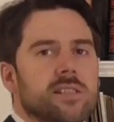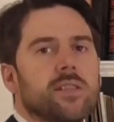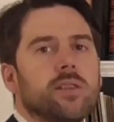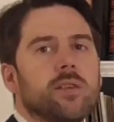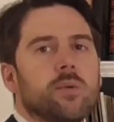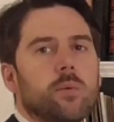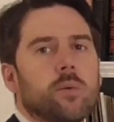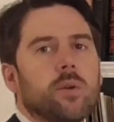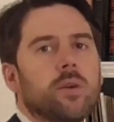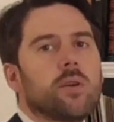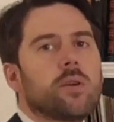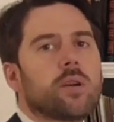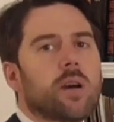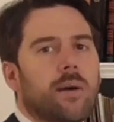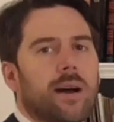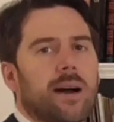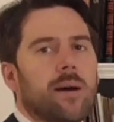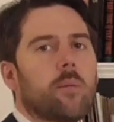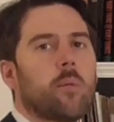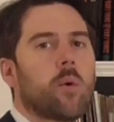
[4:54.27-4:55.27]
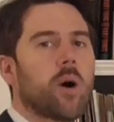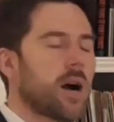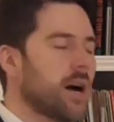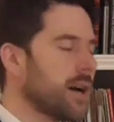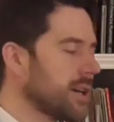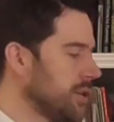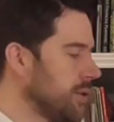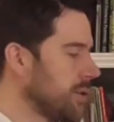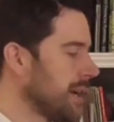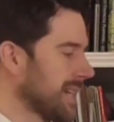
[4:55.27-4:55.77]
so you go out and
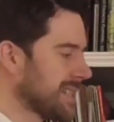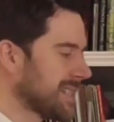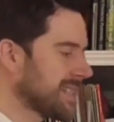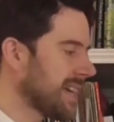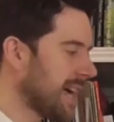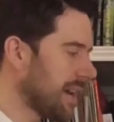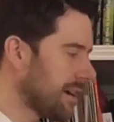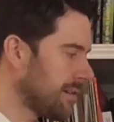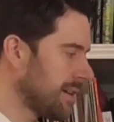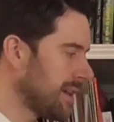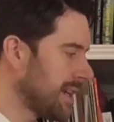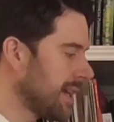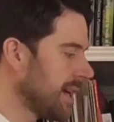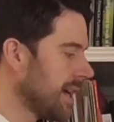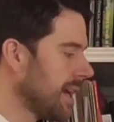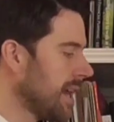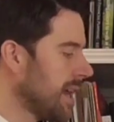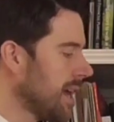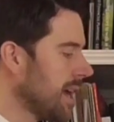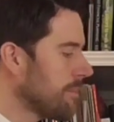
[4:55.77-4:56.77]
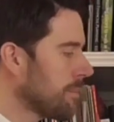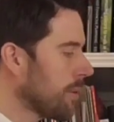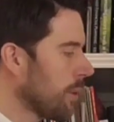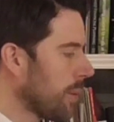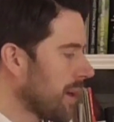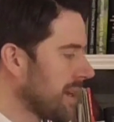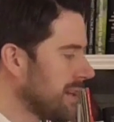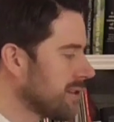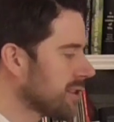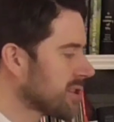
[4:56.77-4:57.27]
work, you get a salary, But
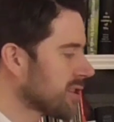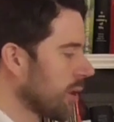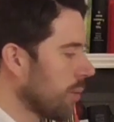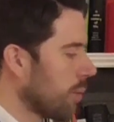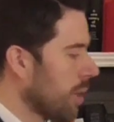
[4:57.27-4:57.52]
when you stop